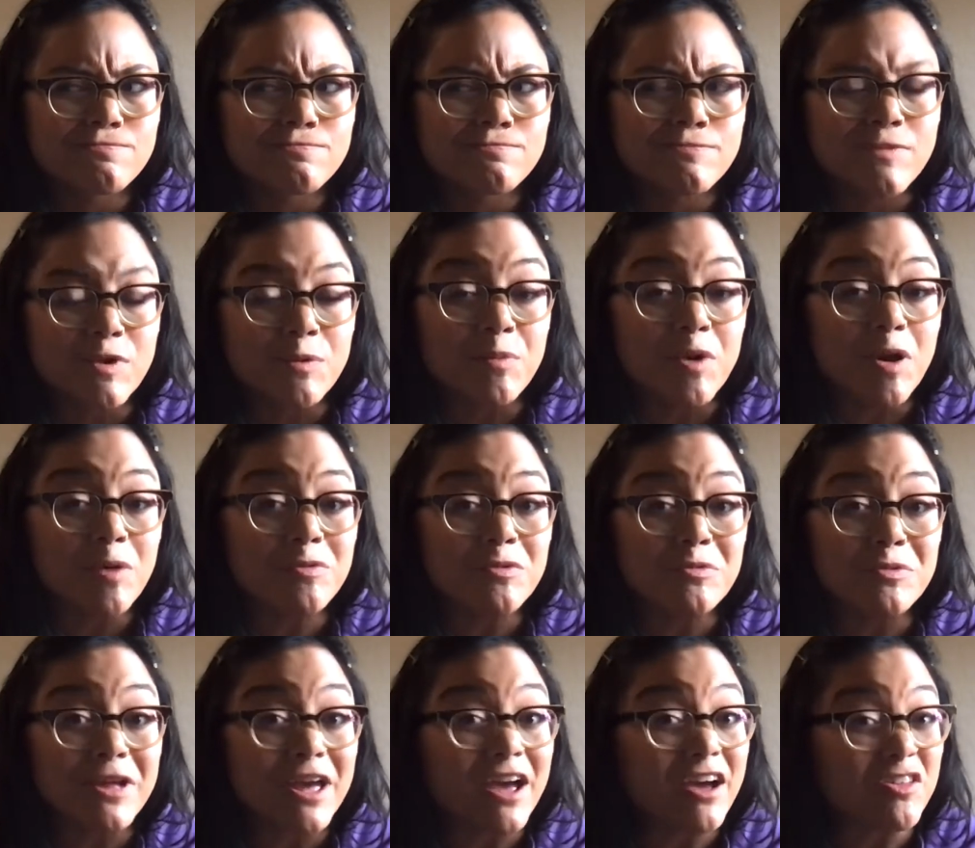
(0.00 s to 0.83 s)
I'm
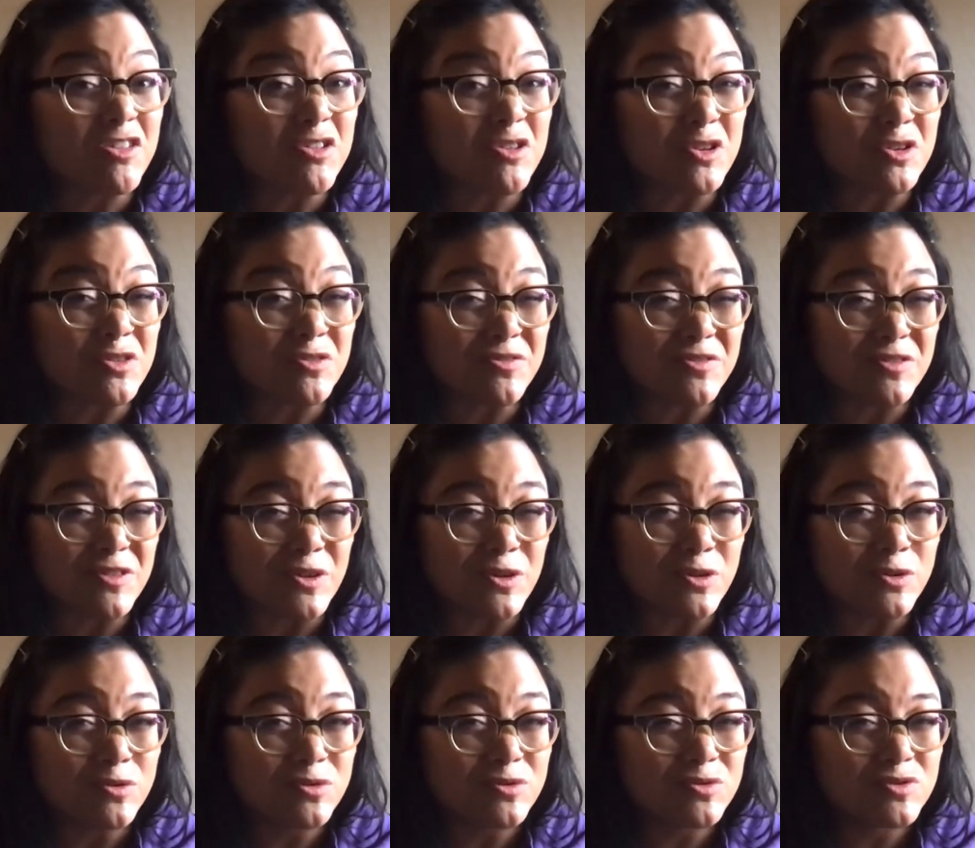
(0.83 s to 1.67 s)
probably either
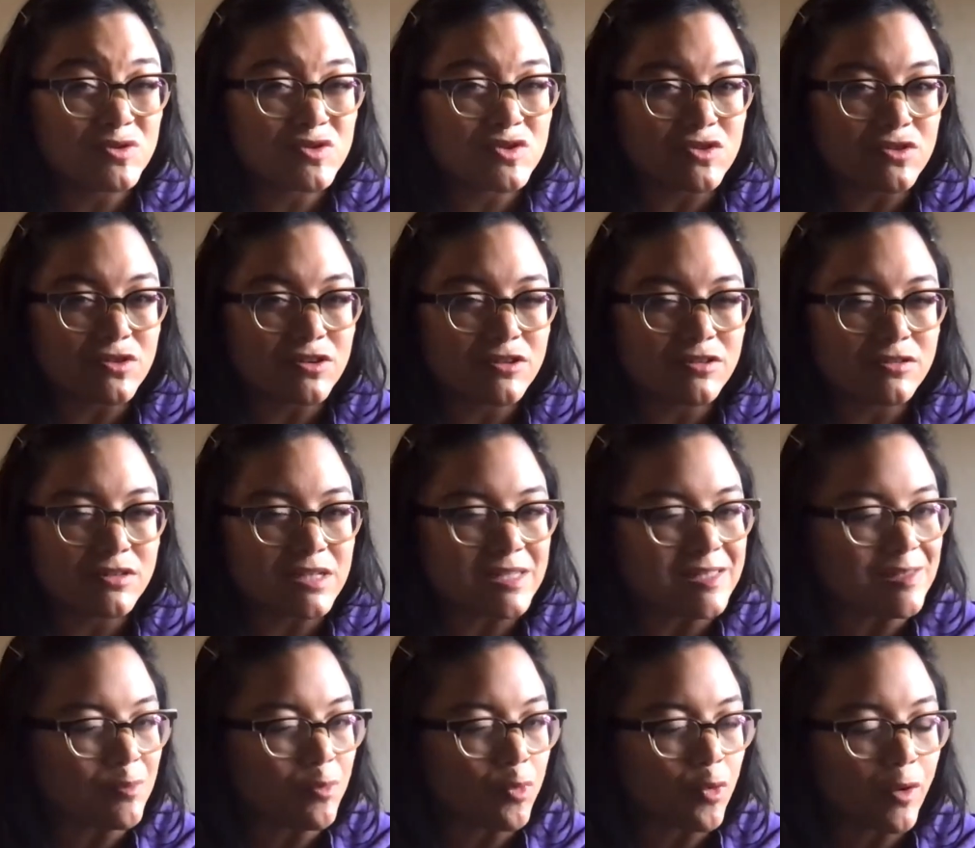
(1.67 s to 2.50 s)
confused or
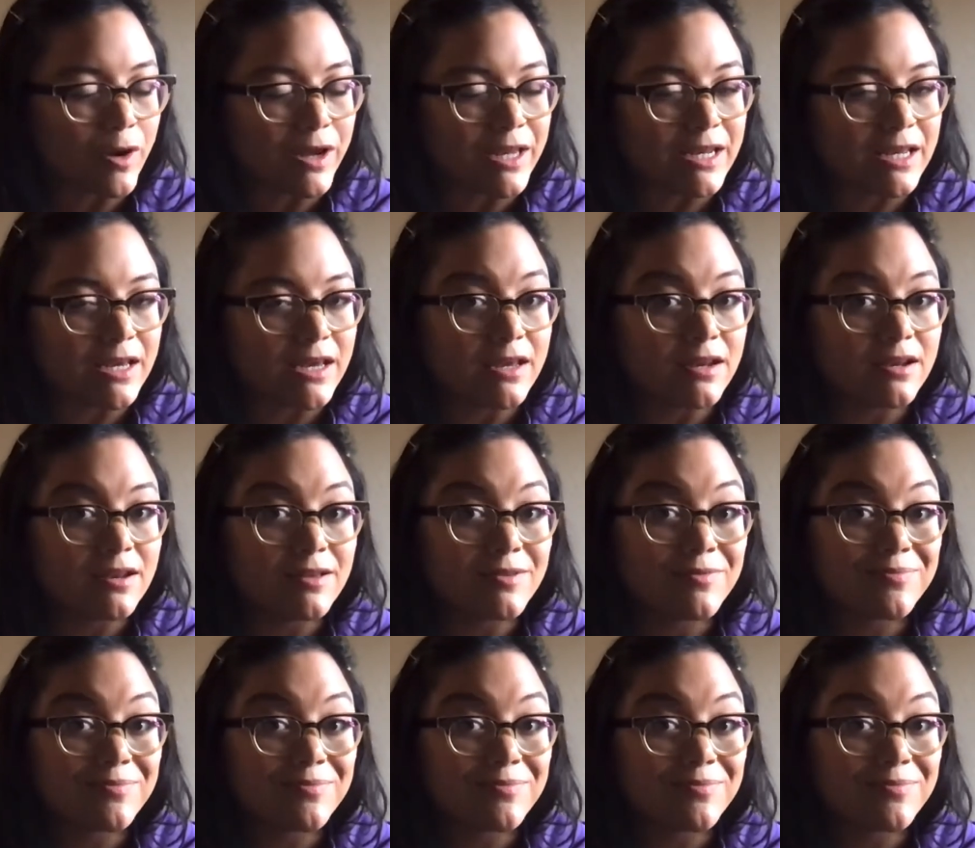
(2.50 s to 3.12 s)
disappointed.